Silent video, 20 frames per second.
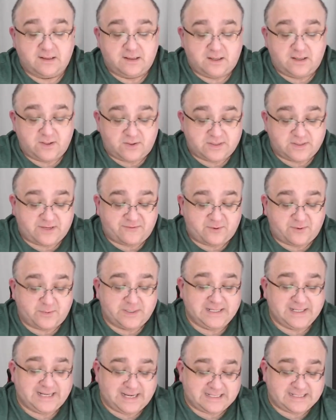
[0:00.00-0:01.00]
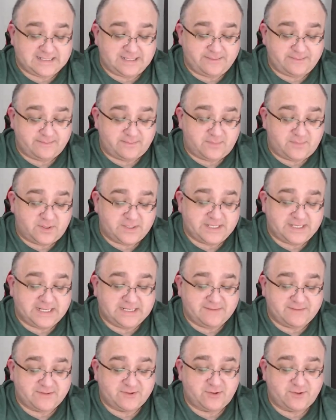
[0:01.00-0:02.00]
Not everyone gets it. Most
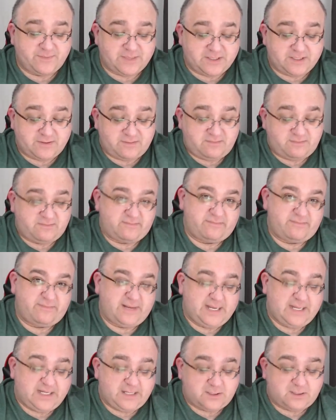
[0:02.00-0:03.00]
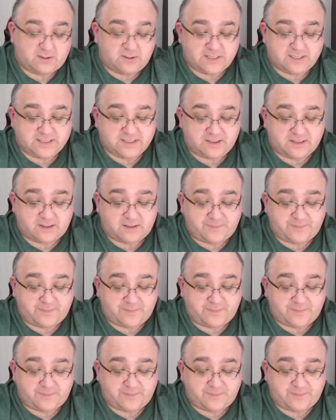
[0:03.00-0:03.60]
natives are immune. Many tourists are.